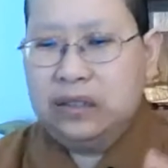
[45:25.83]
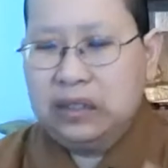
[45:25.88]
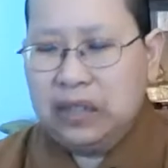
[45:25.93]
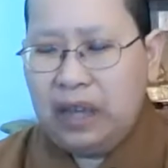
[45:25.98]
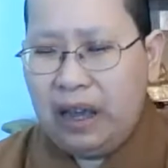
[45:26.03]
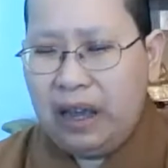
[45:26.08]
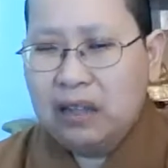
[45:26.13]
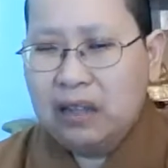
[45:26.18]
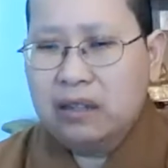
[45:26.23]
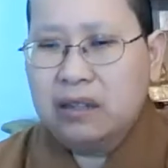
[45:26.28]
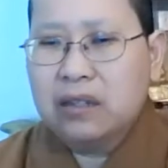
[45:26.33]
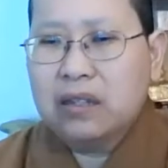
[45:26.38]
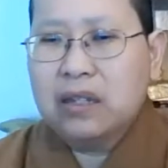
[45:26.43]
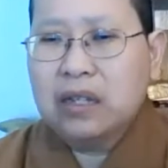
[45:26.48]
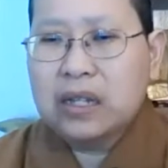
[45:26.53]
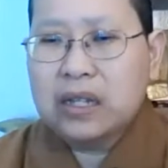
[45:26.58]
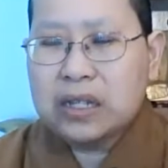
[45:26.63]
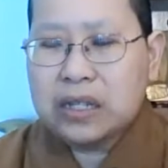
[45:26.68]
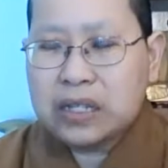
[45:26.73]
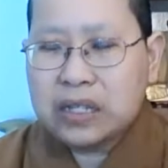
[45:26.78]
Then
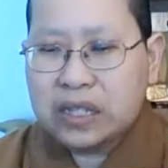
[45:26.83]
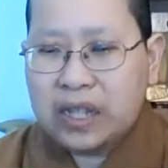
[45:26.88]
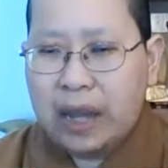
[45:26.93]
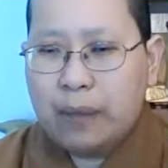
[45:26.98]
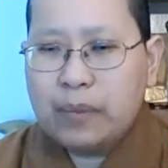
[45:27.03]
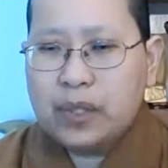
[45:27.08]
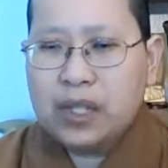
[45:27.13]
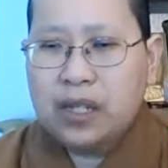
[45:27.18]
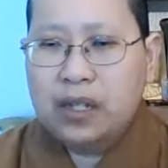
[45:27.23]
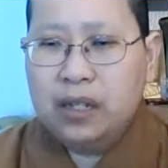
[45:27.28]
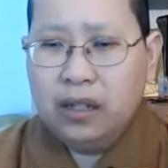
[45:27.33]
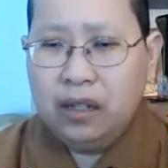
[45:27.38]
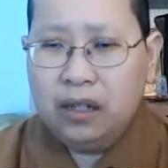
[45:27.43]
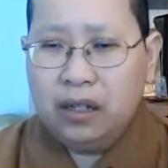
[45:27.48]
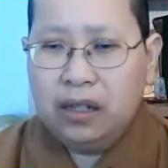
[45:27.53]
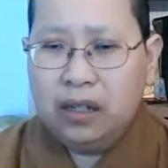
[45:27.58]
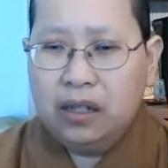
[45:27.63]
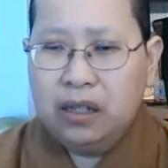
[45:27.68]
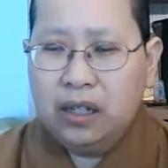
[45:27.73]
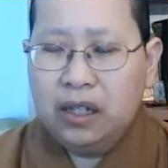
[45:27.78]
steps in
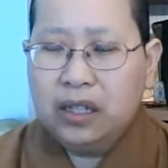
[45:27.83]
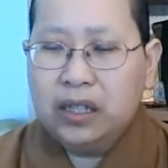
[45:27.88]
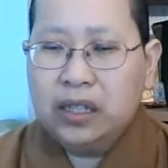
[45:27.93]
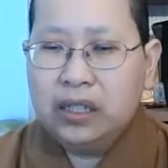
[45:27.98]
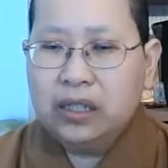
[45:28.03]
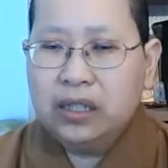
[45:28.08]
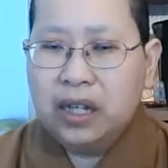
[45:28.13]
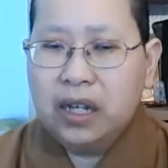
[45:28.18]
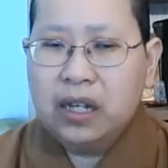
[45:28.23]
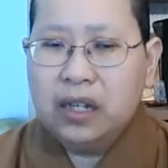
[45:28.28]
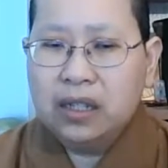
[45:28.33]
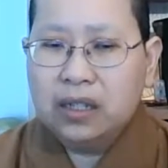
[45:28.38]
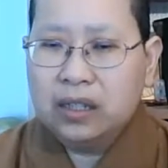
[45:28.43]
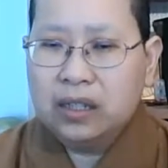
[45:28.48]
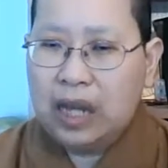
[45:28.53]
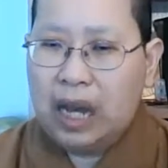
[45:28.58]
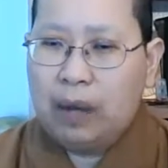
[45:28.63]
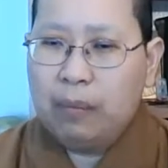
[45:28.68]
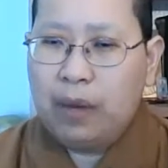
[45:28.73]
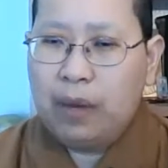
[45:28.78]
learning the
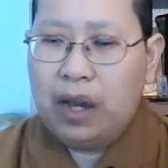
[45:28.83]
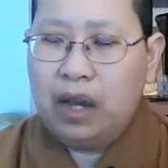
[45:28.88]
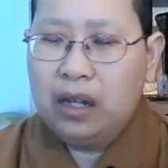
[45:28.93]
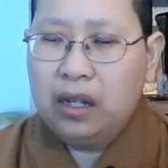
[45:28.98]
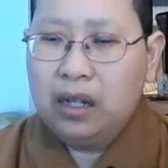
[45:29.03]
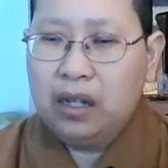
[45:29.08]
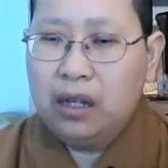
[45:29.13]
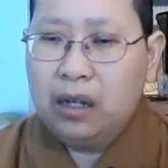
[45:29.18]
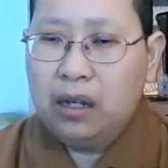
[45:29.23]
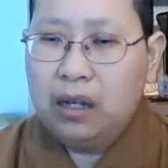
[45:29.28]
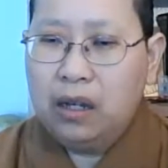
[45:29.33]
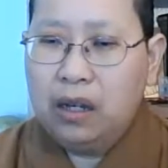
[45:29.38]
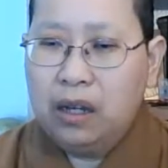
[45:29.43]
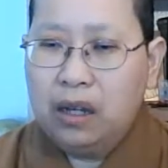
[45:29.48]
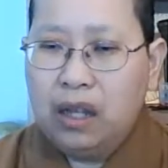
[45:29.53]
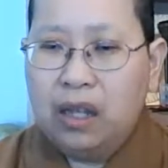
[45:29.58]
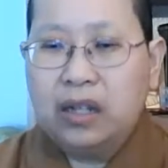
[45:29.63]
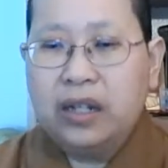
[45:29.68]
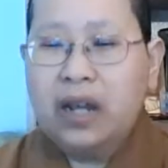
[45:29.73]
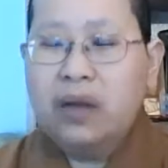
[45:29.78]
Dharma.
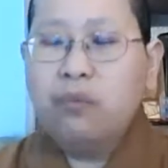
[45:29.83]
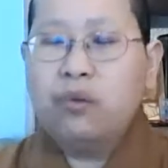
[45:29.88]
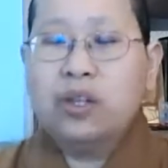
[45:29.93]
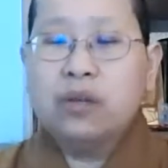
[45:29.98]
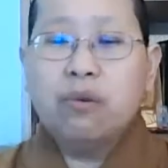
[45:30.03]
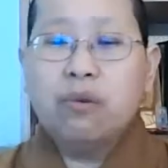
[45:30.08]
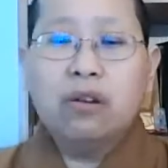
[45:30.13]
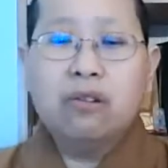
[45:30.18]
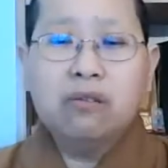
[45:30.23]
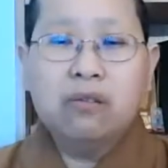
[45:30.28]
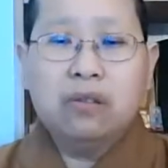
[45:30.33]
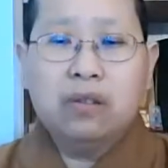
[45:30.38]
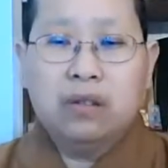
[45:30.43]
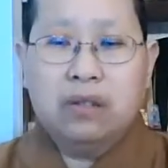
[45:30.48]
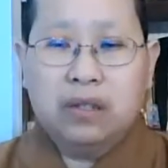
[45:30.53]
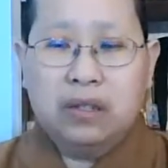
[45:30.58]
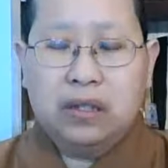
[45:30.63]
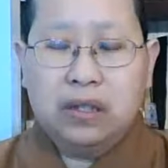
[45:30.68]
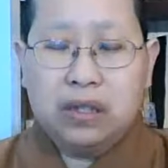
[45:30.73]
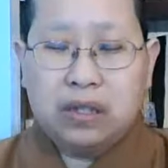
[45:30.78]
And then we will
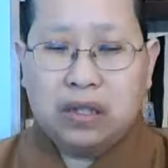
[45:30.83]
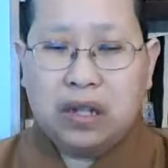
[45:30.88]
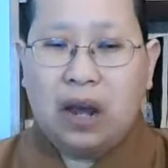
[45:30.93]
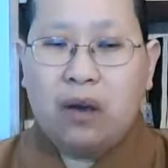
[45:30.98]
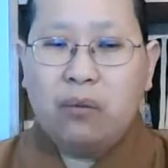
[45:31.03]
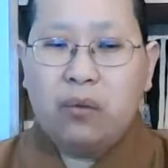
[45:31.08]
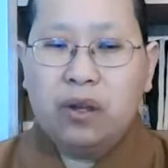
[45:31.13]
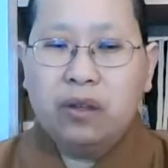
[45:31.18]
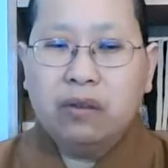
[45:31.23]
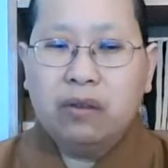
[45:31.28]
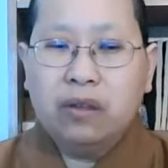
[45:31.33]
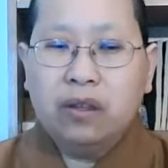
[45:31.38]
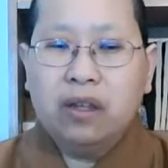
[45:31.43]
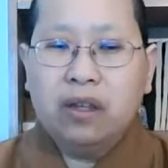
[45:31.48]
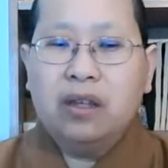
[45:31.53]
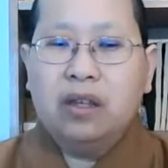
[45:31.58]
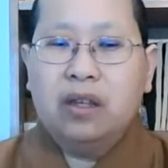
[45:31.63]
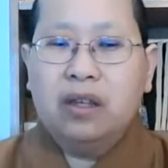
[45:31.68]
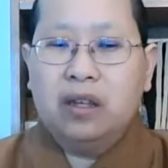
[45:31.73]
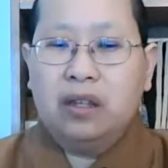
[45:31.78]
start with
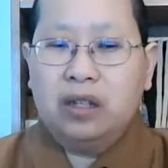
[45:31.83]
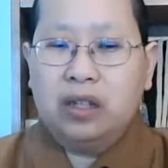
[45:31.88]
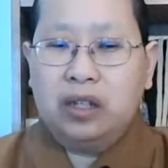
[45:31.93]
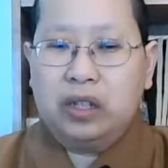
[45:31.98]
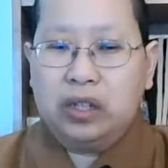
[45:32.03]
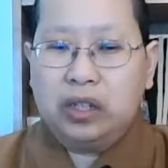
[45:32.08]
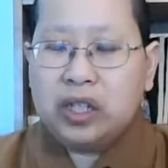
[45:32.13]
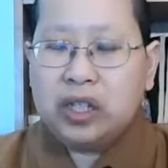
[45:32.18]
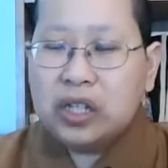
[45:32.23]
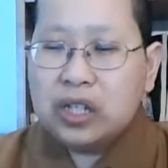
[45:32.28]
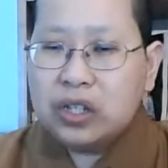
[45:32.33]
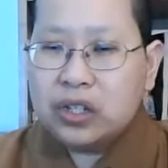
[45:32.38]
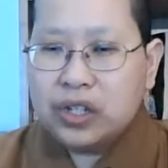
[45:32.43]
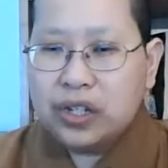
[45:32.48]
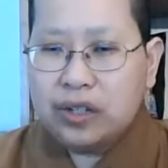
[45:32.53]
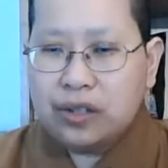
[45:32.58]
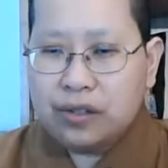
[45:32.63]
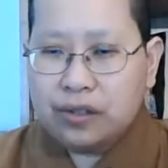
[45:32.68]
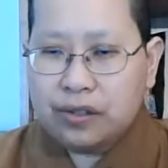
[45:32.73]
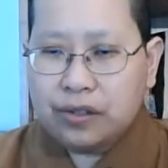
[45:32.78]
the
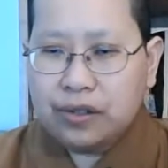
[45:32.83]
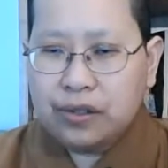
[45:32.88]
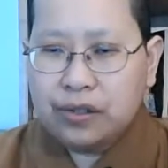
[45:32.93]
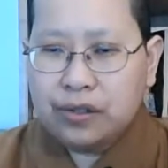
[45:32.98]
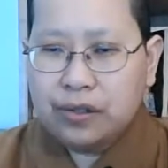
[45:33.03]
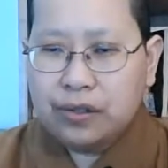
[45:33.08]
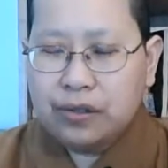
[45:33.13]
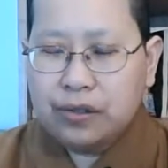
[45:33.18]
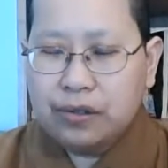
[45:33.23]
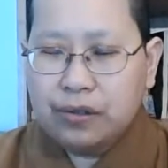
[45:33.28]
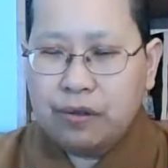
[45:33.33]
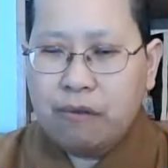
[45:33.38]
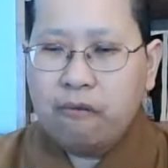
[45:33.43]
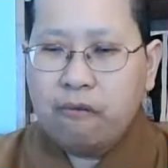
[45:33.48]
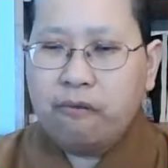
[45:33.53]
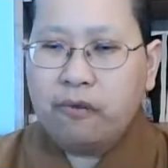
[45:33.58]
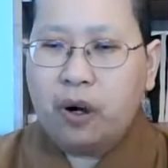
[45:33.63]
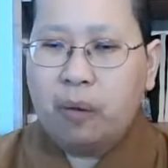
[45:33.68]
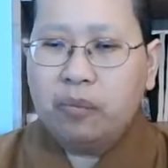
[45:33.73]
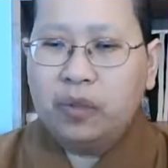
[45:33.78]
teachings
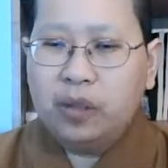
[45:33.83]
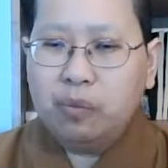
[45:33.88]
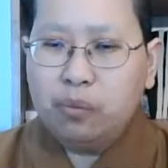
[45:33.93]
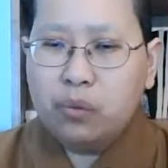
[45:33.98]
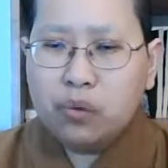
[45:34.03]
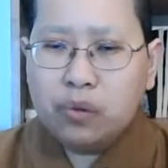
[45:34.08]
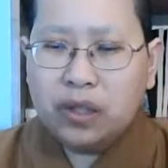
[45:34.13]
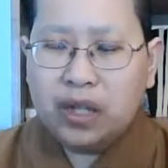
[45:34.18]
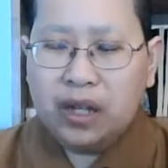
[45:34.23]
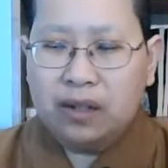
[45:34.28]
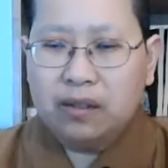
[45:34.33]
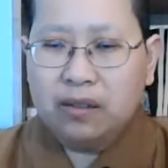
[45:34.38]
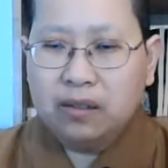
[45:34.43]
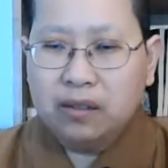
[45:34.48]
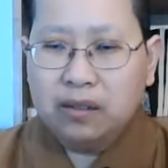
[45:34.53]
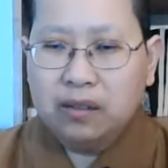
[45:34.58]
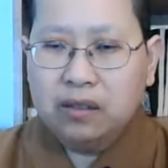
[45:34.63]
from the Buddha,